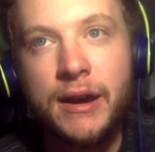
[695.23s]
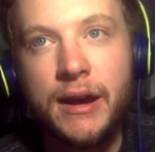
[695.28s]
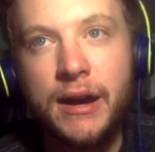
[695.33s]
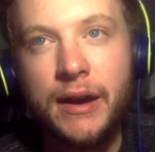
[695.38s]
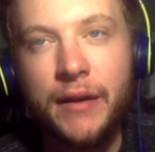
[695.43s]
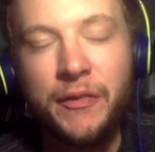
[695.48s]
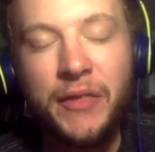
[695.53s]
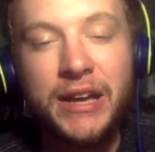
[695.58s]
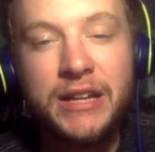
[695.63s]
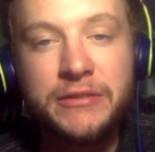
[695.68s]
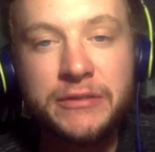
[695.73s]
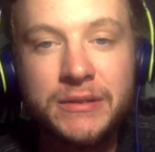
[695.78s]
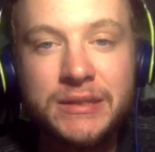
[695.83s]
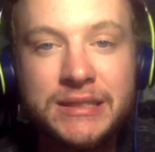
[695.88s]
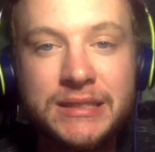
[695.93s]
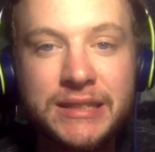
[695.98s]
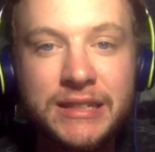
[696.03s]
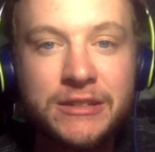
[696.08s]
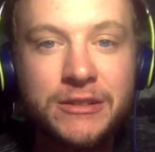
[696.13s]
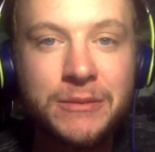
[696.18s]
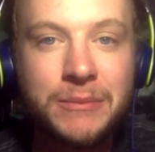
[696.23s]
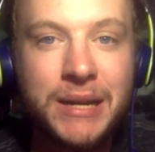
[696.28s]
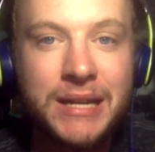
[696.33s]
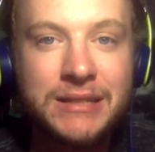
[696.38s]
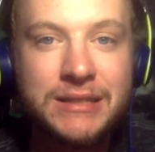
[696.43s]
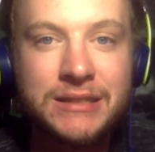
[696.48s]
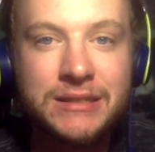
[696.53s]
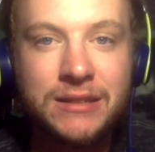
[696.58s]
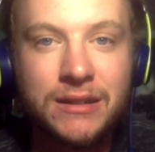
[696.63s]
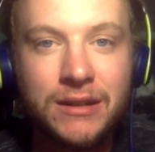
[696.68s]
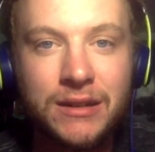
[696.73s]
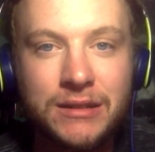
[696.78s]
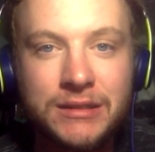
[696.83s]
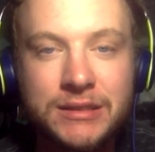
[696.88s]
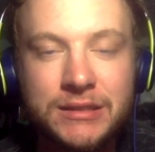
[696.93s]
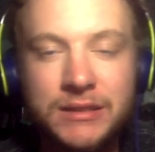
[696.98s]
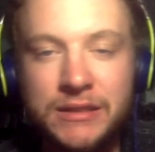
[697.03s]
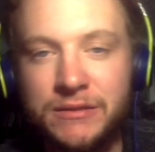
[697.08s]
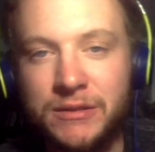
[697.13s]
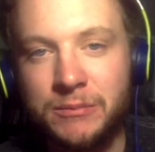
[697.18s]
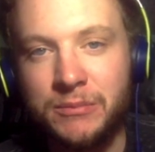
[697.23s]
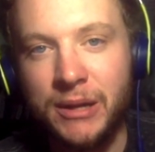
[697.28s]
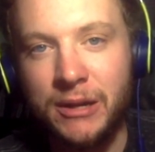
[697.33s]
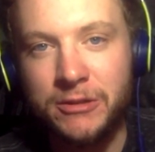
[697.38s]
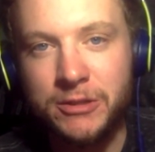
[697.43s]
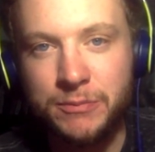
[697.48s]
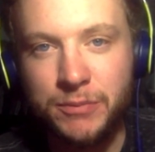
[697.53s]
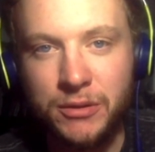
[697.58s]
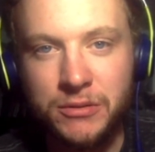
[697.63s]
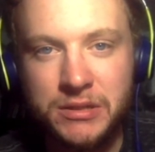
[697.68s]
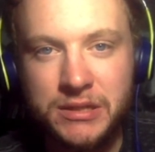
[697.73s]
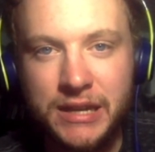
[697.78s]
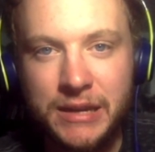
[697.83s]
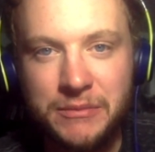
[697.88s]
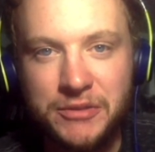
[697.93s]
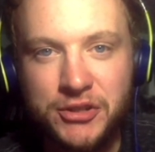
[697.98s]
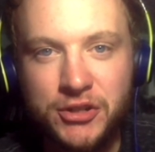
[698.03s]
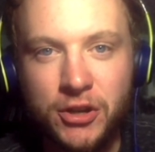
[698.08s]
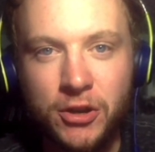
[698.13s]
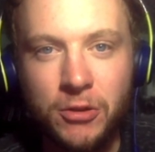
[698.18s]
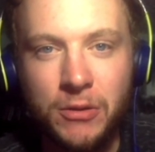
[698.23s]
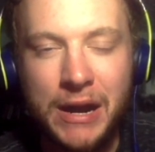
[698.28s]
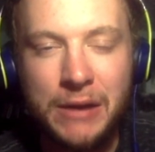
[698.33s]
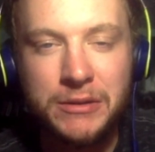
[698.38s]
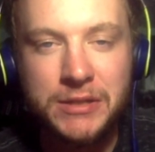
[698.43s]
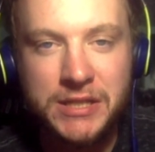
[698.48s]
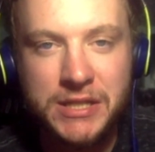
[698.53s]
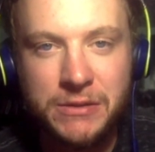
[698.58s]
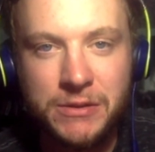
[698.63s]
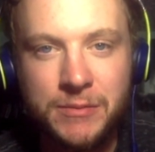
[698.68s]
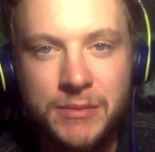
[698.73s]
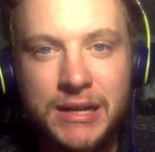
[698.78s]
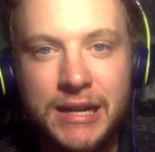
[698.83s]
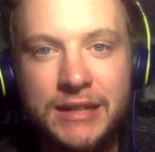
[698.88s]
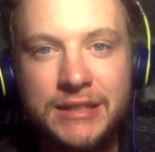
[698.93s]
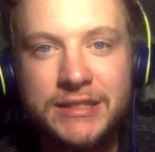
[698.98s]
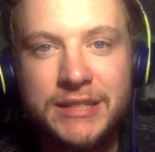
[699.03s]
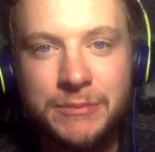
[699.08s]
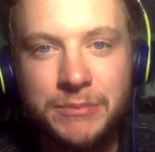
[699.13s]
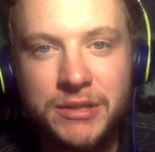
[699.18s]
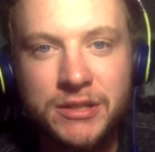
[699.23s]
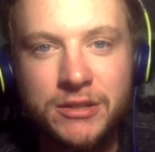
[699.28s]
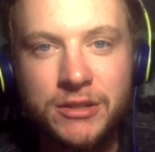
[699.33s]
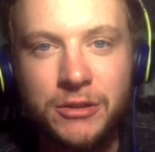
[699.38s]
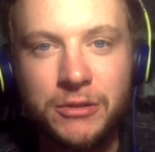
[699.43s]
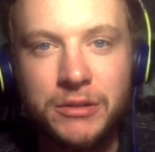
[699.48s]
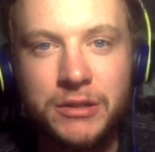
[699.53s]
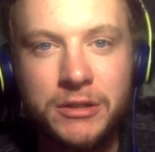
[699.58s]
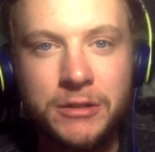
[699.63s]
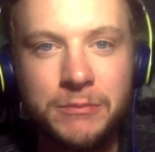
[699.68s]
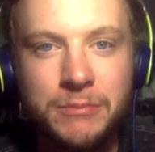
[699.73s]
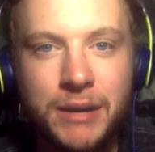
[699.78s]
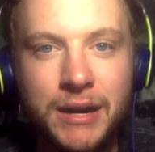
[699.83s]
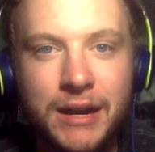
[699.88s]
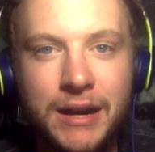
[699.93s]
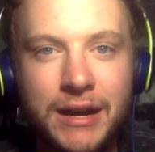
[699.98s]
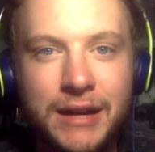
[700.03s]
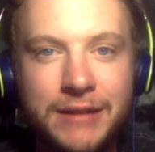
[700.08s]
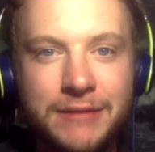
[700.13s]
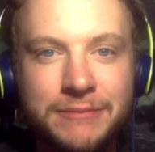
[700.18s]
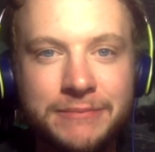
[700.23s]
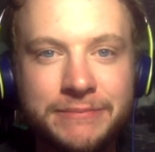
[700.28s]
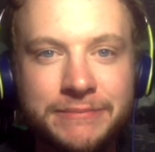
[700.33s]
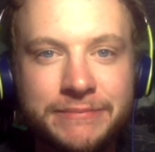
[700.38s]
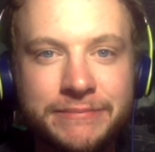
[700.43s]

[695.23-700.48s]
Uh, thanks for listening to the Mason Talks, Cleveland Browns postgame show. I'll see you in my next episode. Goodbye.